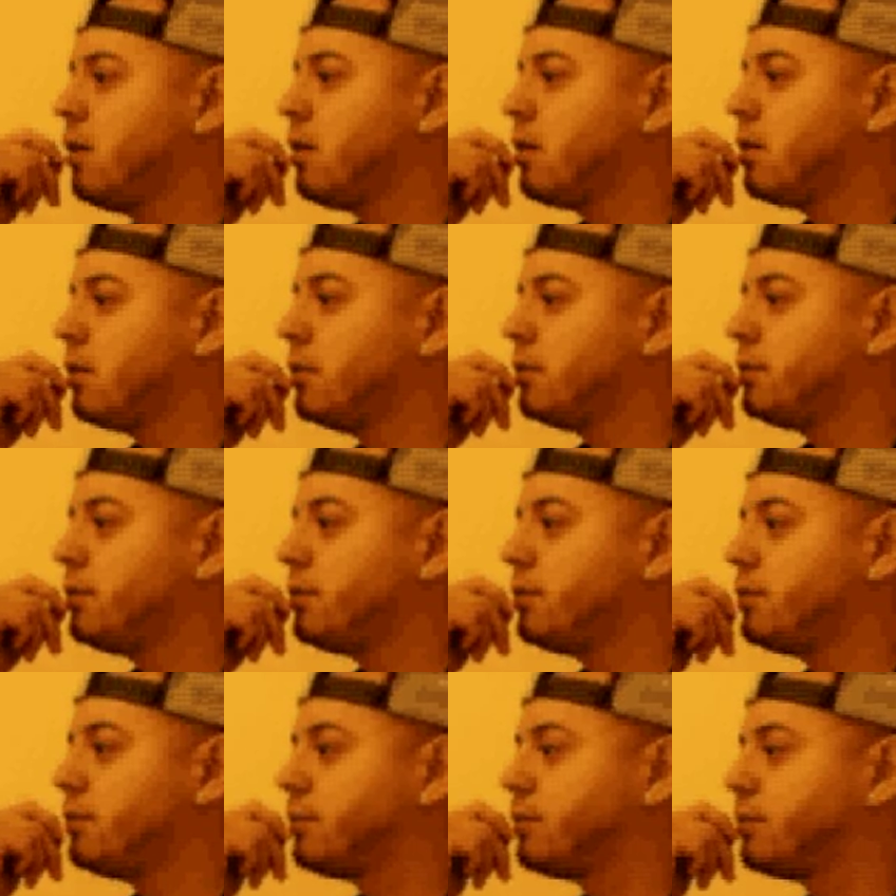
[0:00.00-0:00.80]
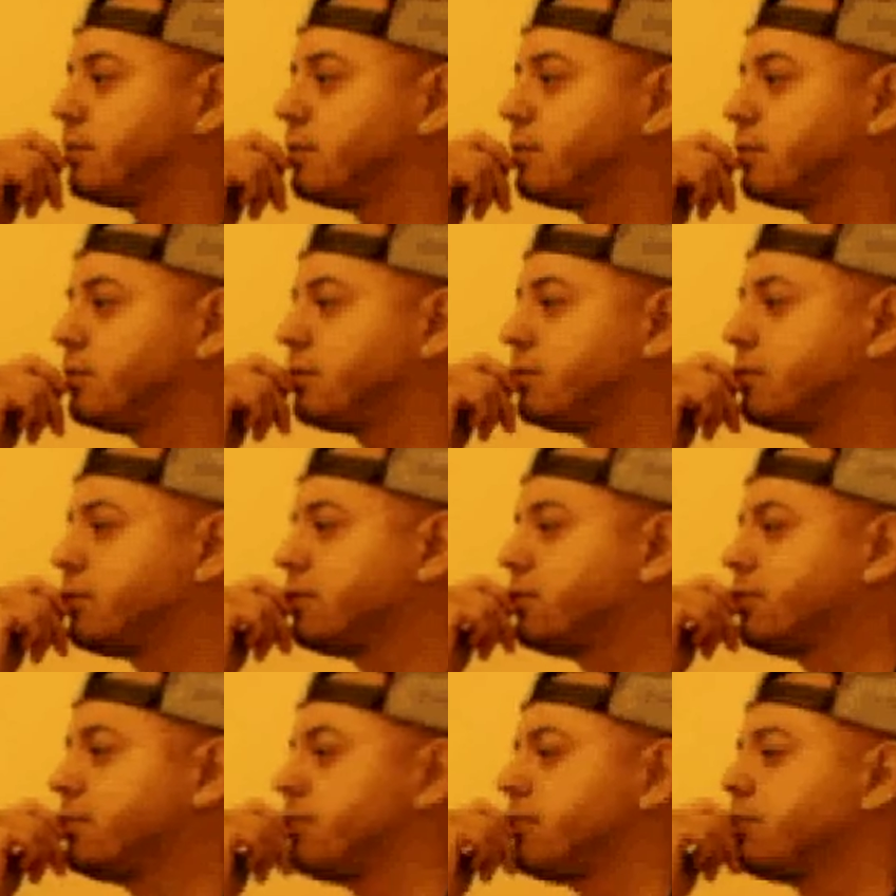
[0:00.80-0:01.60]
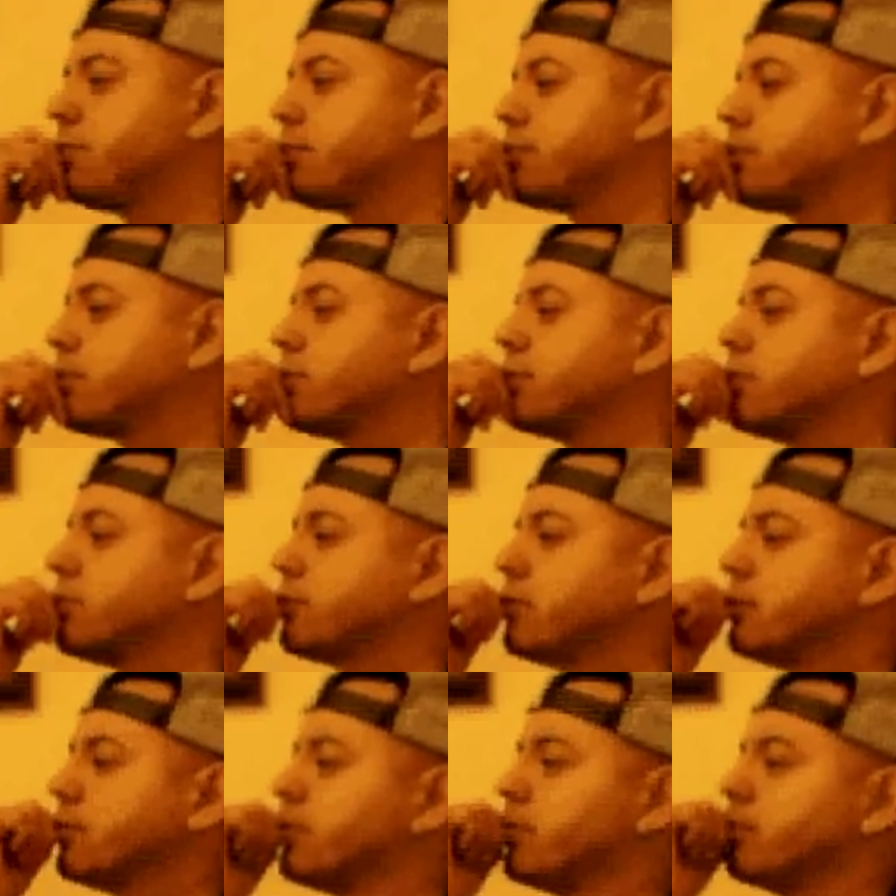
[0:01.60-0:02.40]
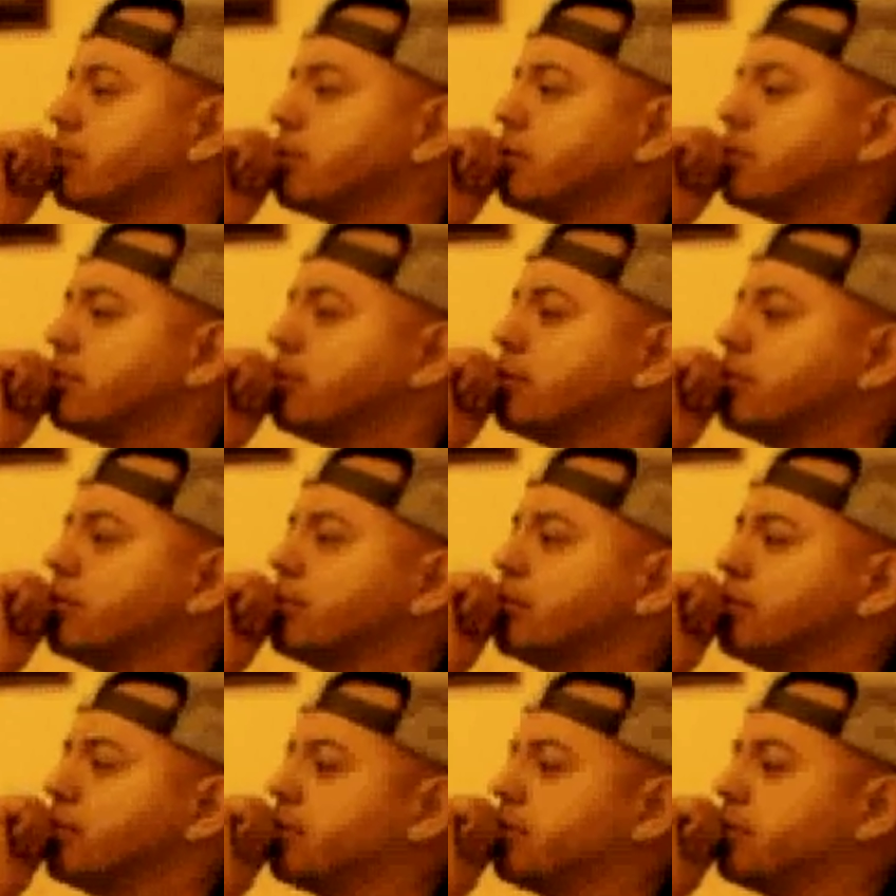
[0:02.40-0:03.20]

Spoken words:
This person isn't speaking.